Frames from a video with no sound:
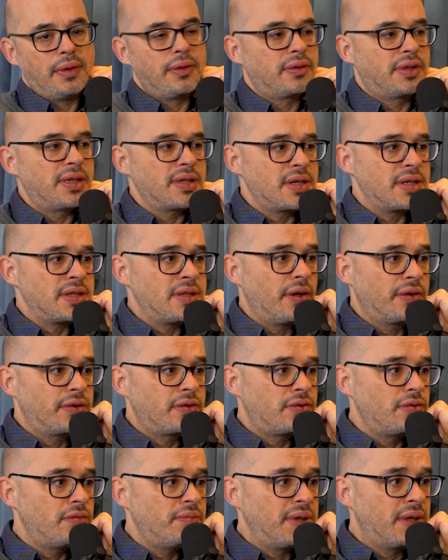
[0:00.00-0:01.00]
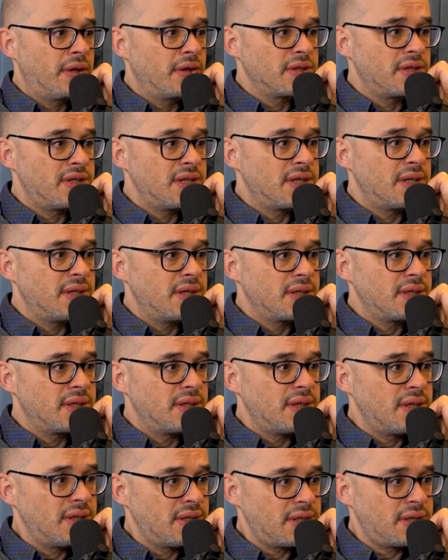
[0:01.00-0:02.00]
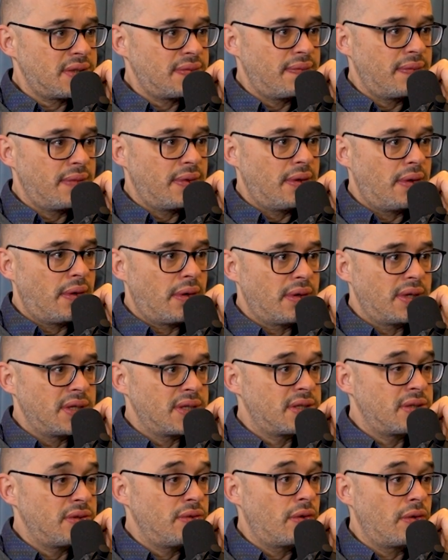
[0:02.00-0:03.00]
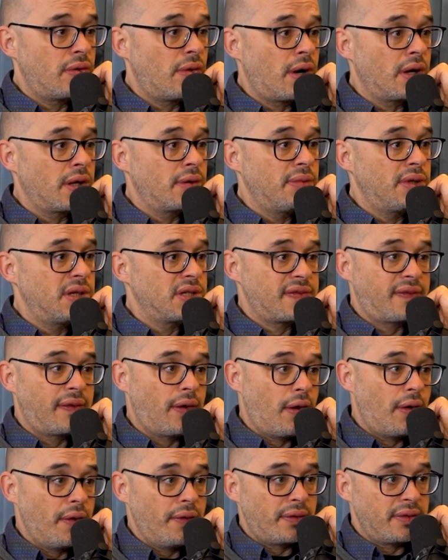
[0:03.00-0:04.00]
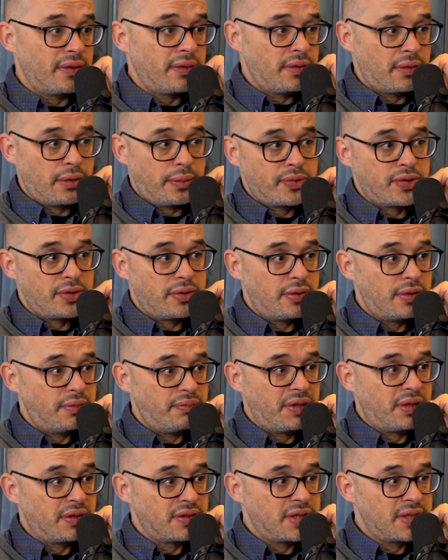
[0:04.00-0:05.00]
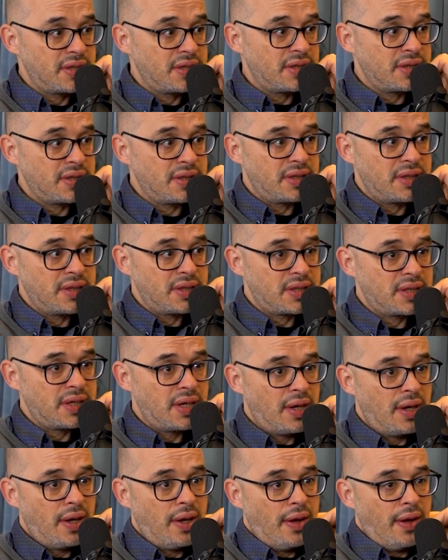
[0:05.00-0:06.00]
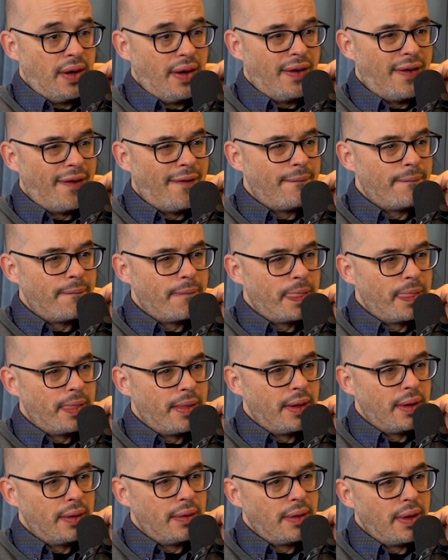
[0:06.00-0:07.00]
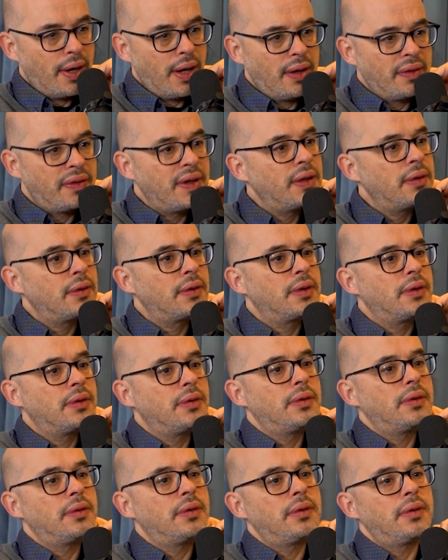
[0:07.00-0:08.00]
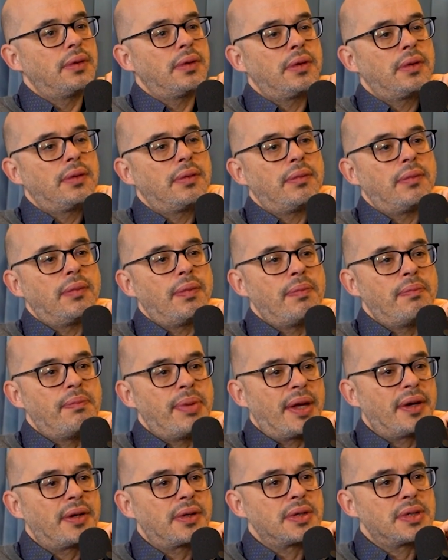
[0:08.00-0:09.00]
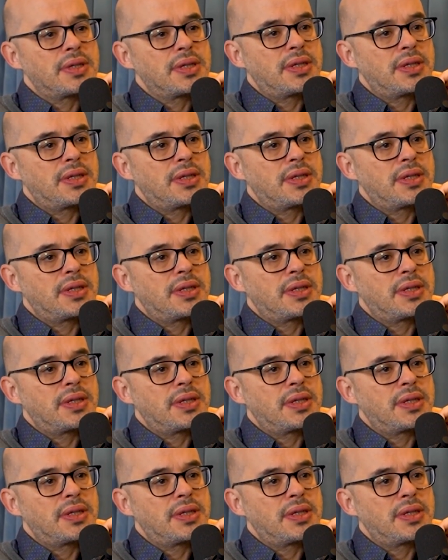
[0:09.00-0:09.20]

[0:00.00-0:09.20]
look, this is not true because this and this and this, or this, your argument is flawed, or you're absurd because this and this and this. I think you can better